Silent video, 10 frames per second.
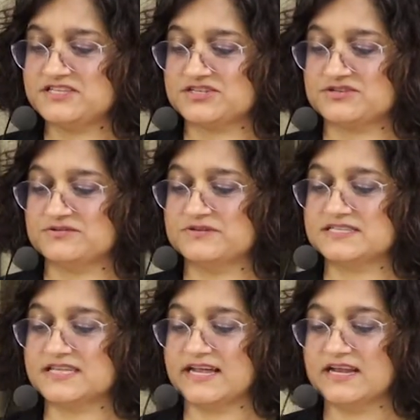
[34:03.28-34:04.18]
to is
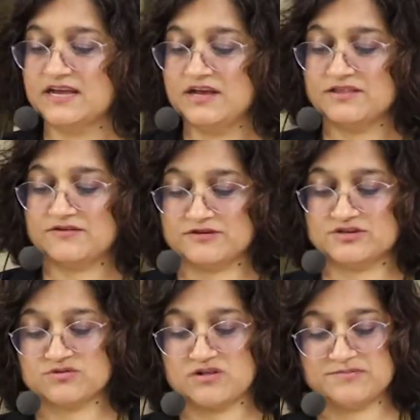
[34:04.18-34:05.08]
that the
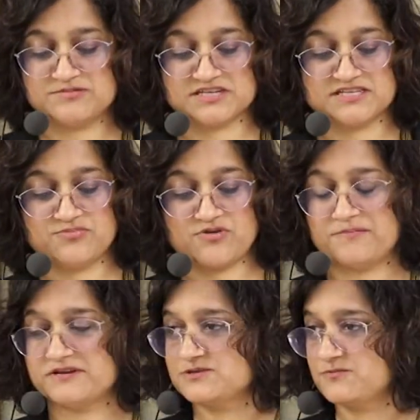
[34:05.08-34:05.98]
virtual objects and
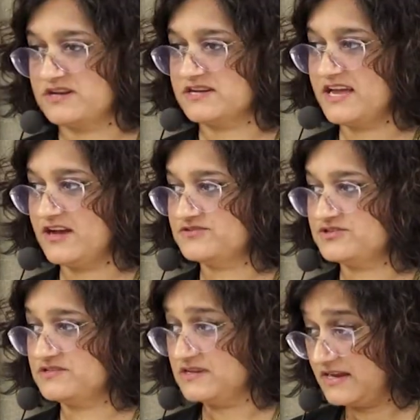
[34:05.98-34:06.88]
properties one
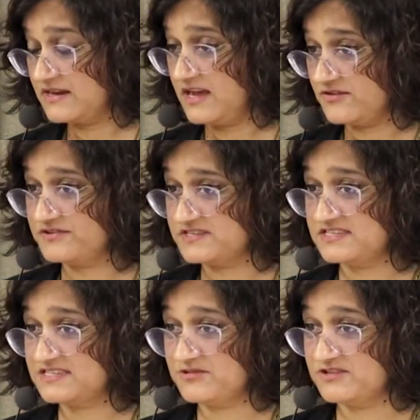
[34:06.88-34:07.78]
encounters in a
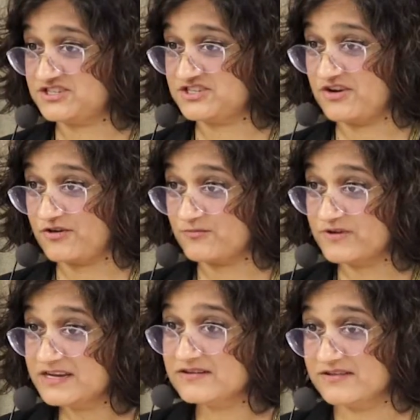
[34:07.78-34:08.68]
simulation are
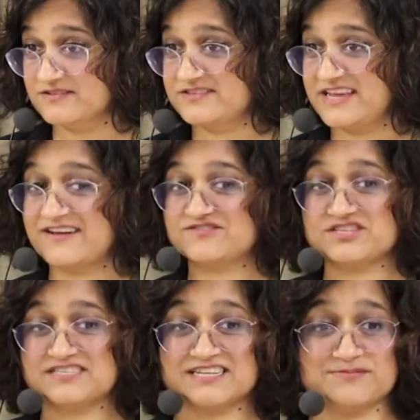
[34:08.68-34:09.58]
real. They have just
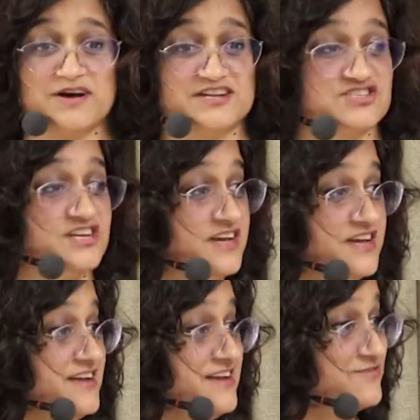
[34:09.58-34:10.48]
as much
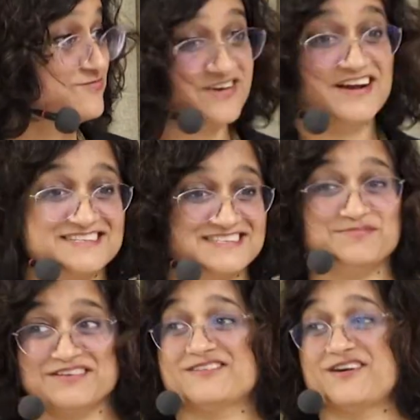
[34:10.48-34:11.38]
right to be
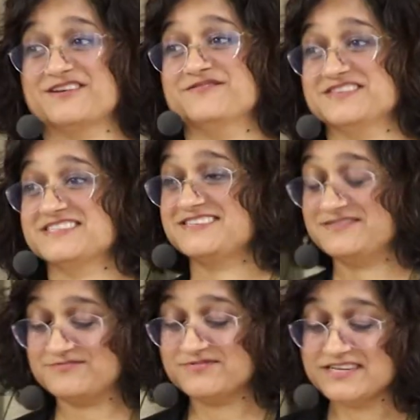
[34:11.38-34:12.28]
thought of as
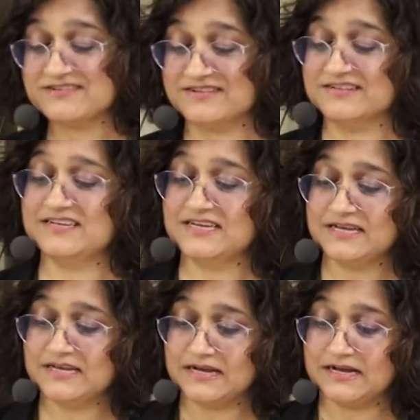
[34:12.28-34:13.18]
real.
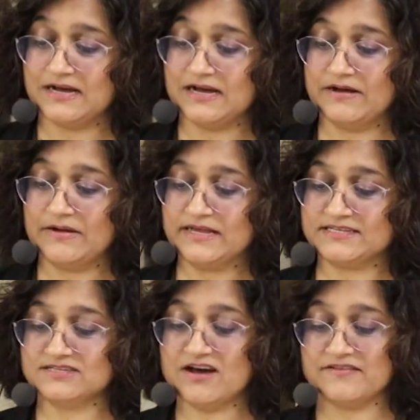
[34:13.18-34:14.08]
It's
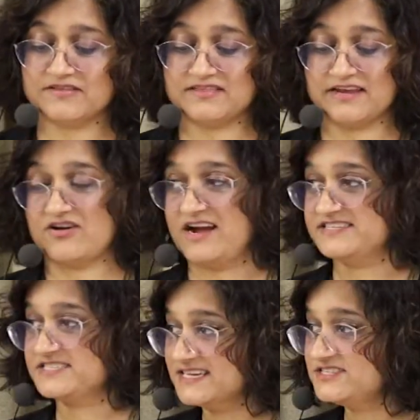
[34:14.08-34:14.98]
not that they are
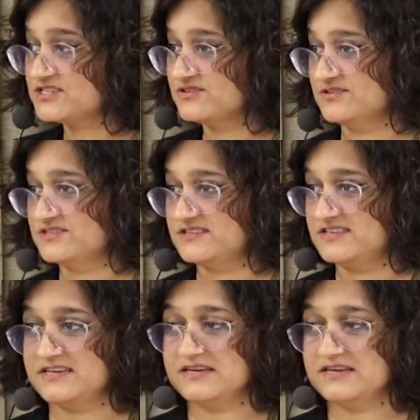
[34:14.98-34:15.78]
identical to the